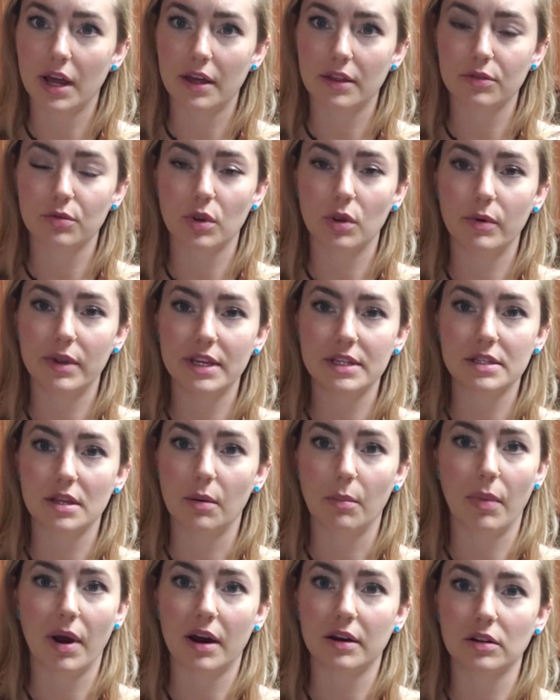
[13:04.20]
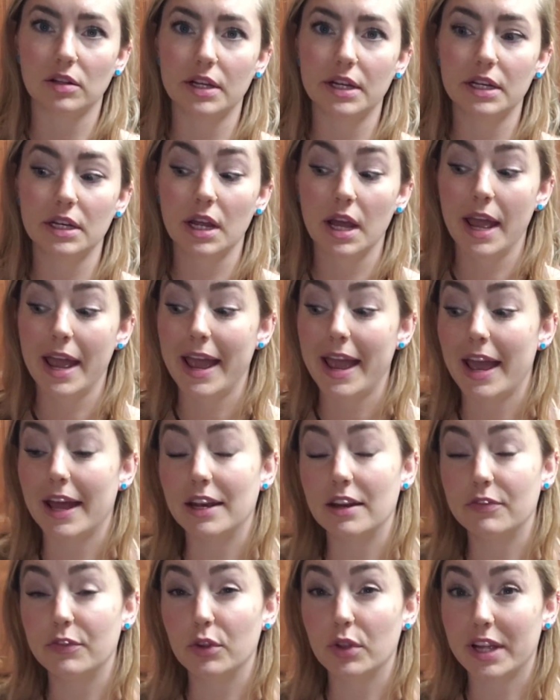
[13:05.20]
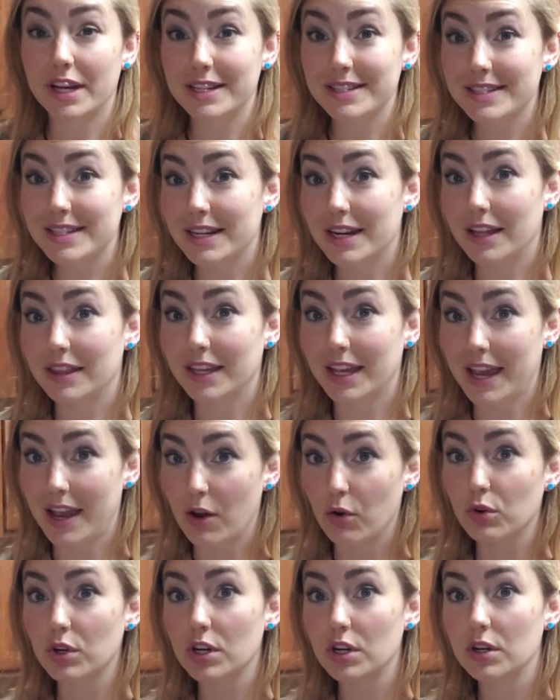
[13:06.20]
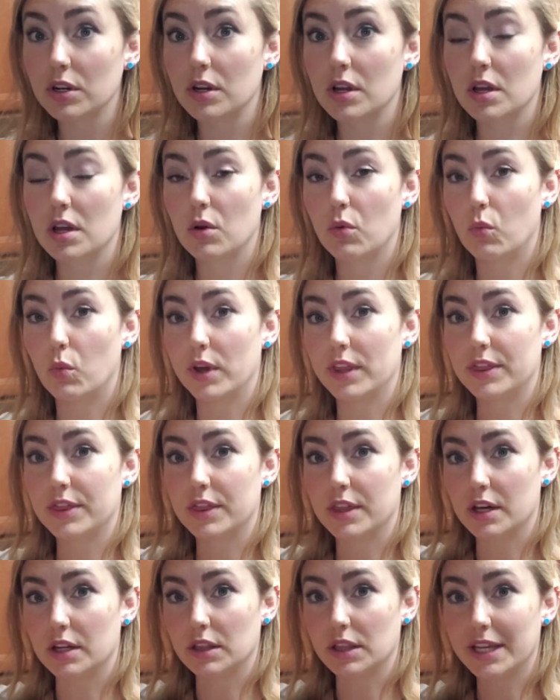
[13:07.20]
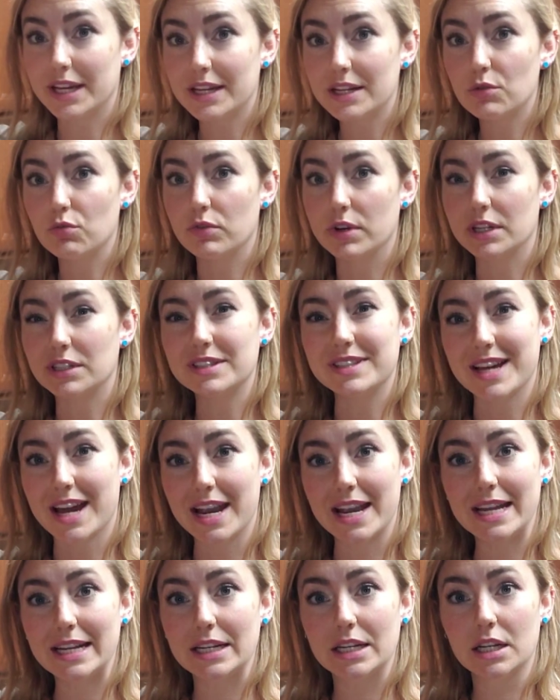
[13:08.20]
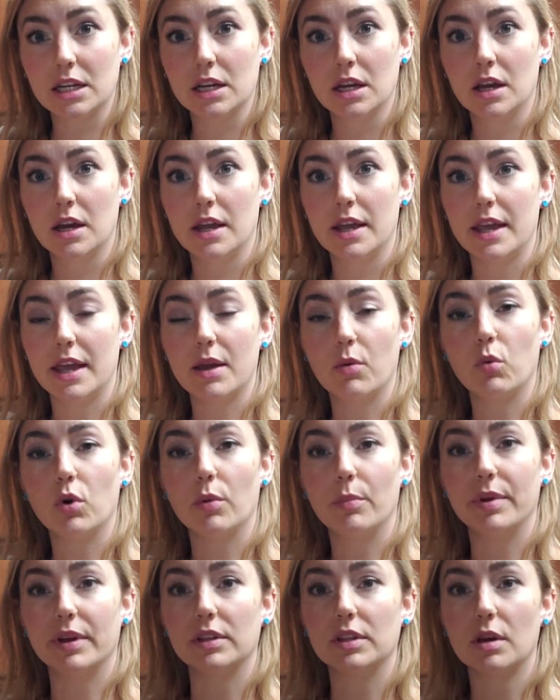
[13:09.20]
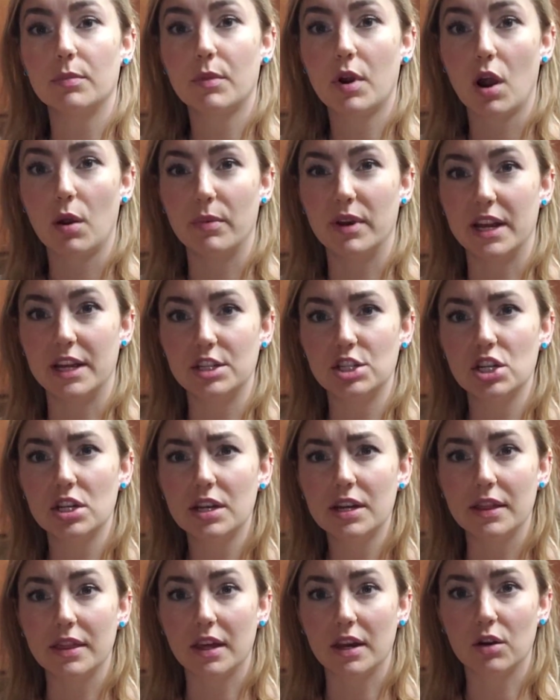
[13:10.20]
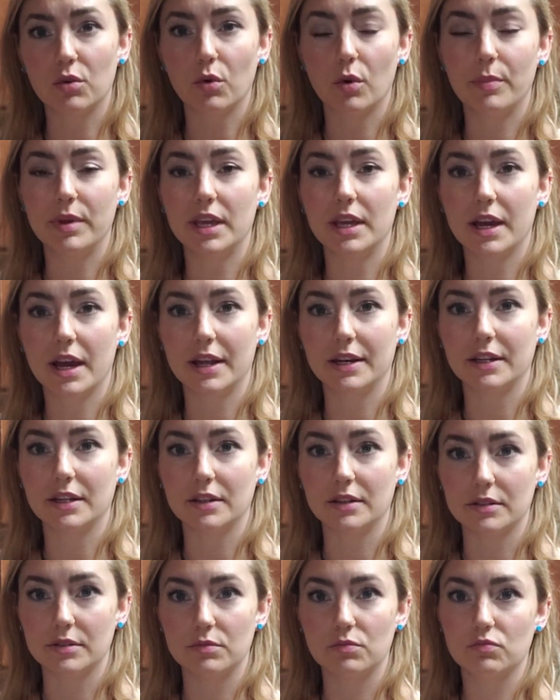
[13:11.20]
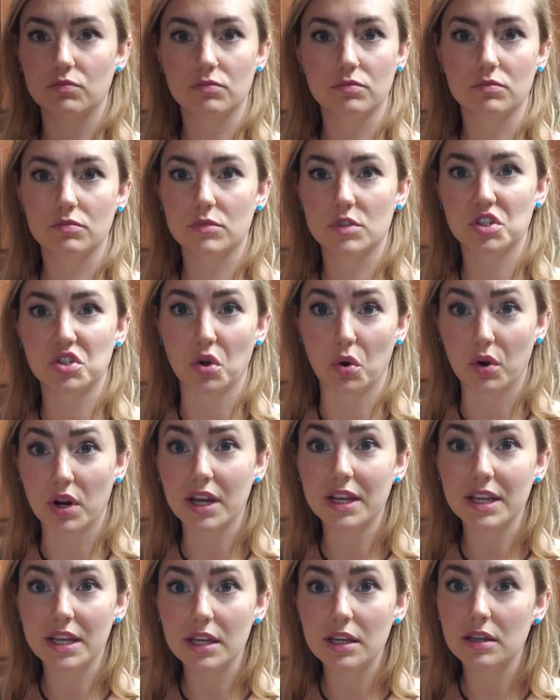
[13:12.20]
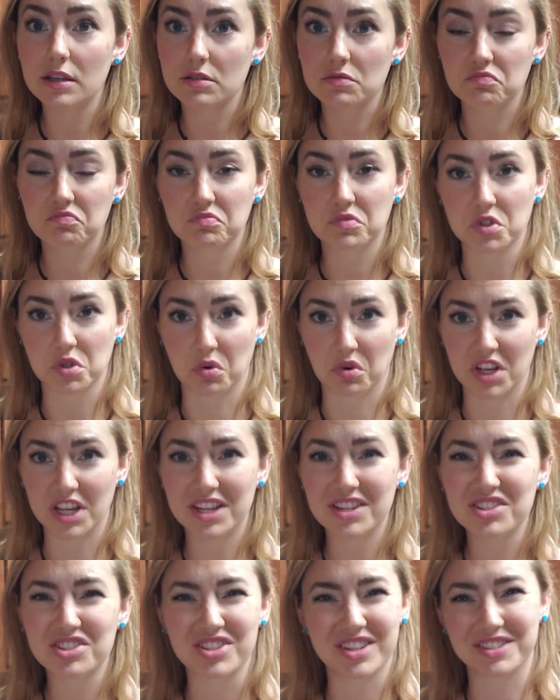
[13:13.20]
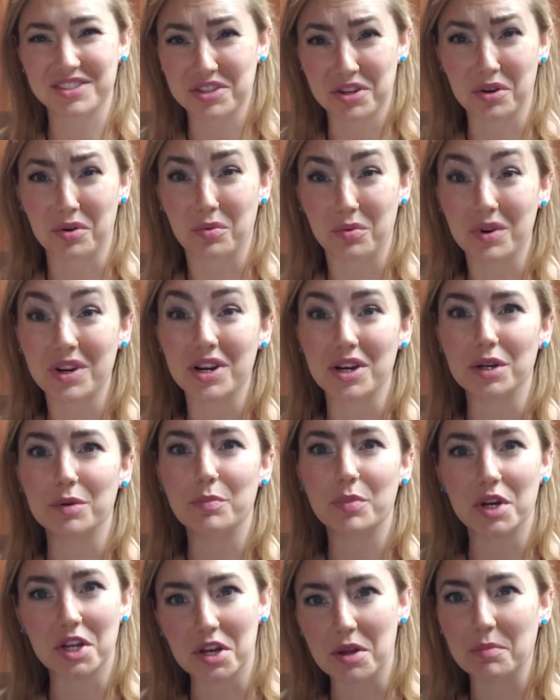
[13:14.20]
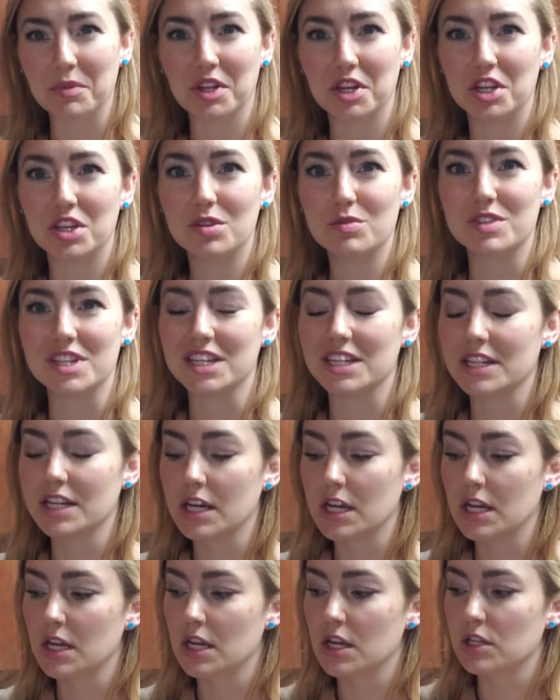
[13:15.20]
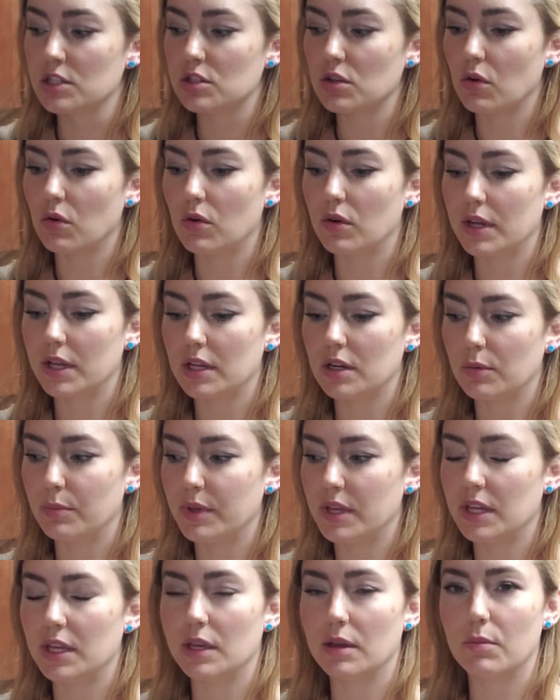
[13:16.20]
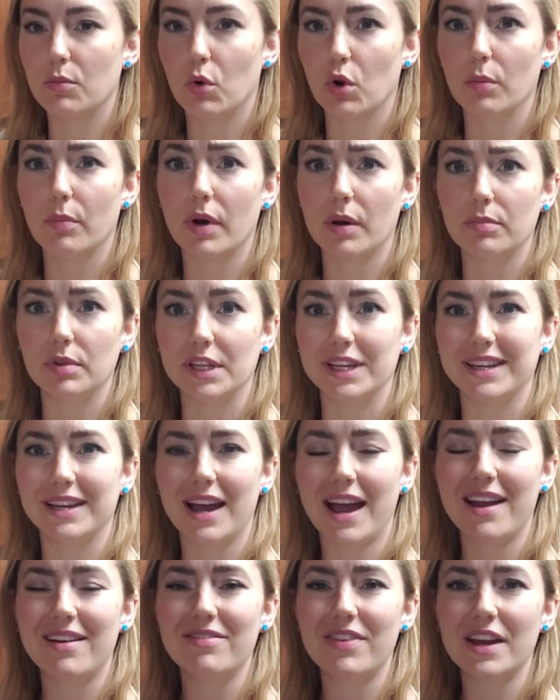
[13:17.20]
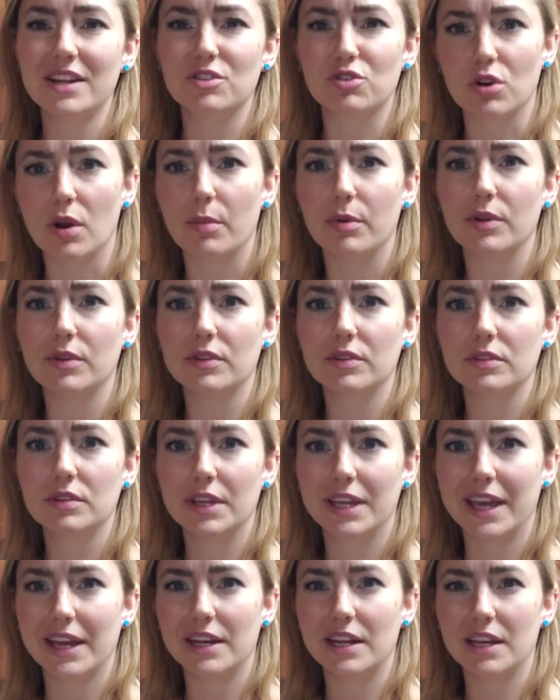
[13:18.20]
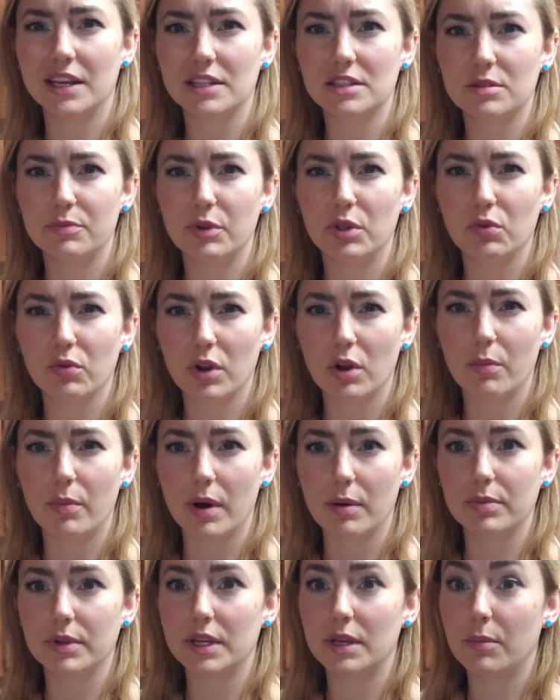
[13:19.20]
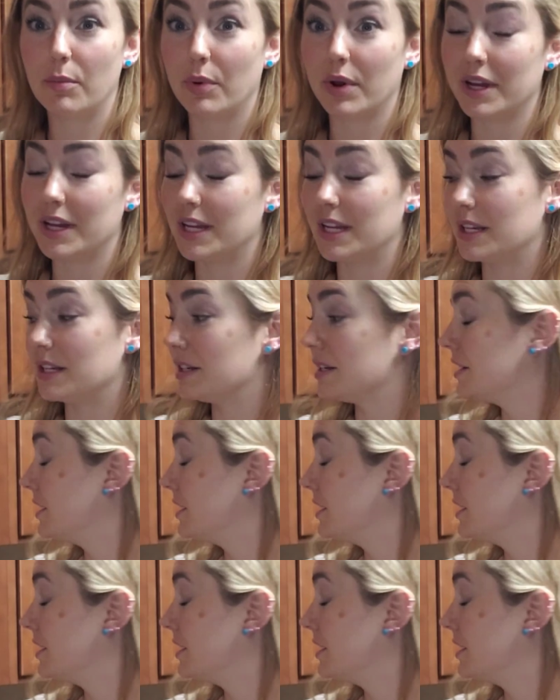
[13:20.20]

at 3 weeks and bottle it. And if you let it sit on the counter with the lid real tight, it will build up carbonation, and then it will be kind of soda-ish, that's not a word, but I'm going to use it. So it'll be more bubbly. I've had trouble getting it to be real bubbly, but